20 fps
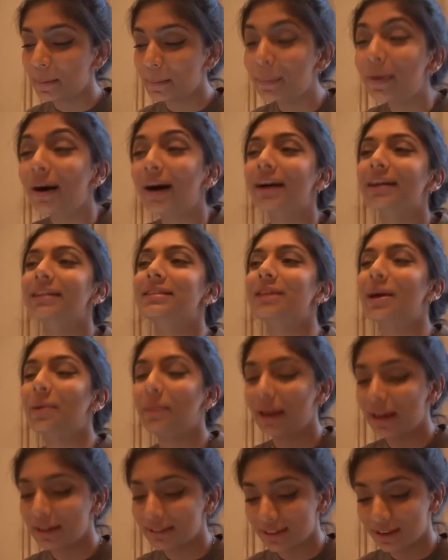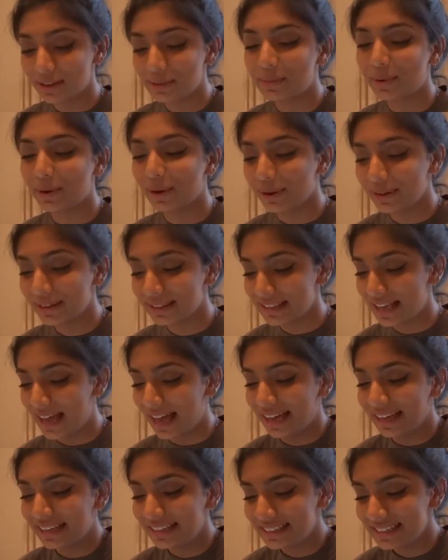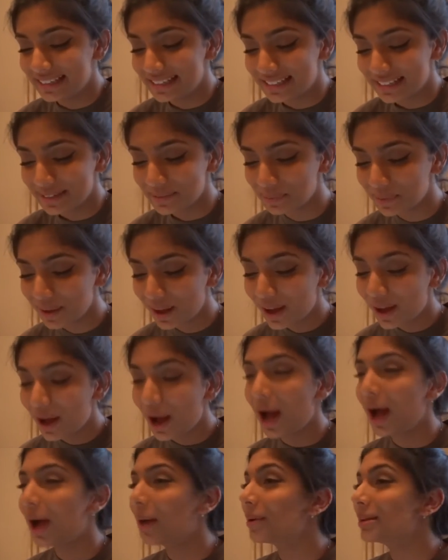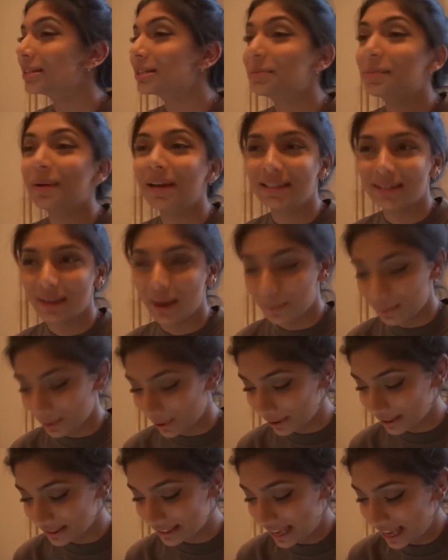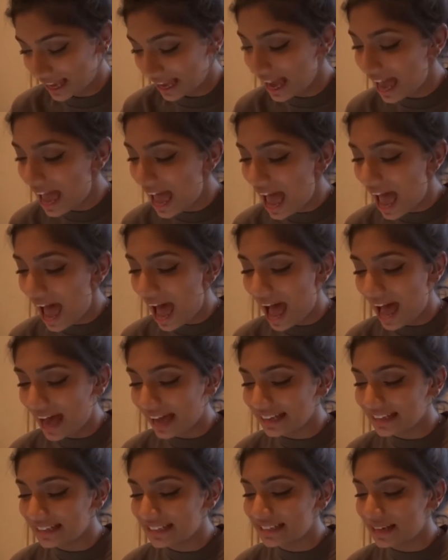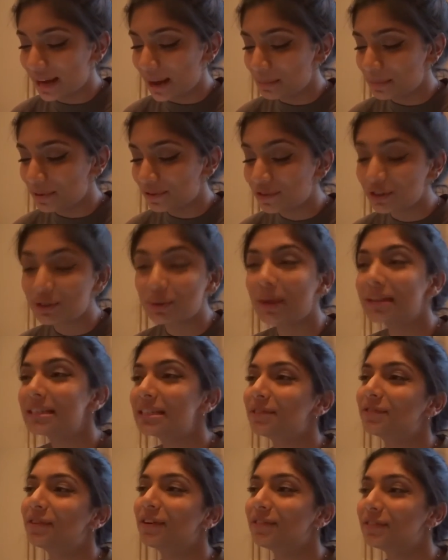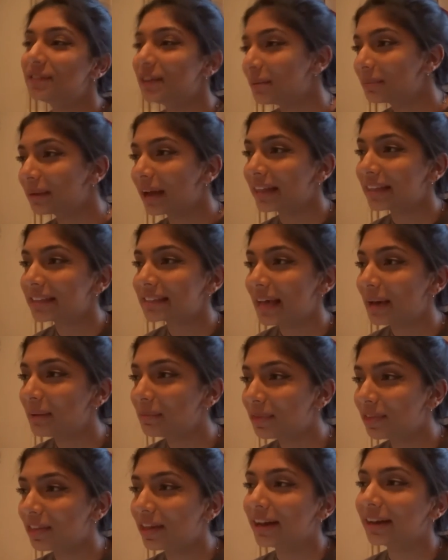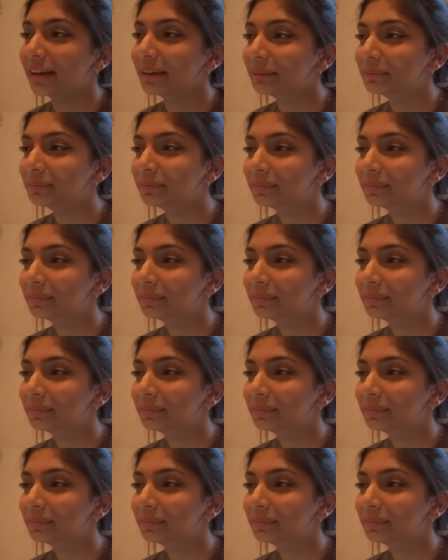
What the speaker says: But I went outside the box and I went to the Pizza Hut box and for £20.50 I'm getting the same thing.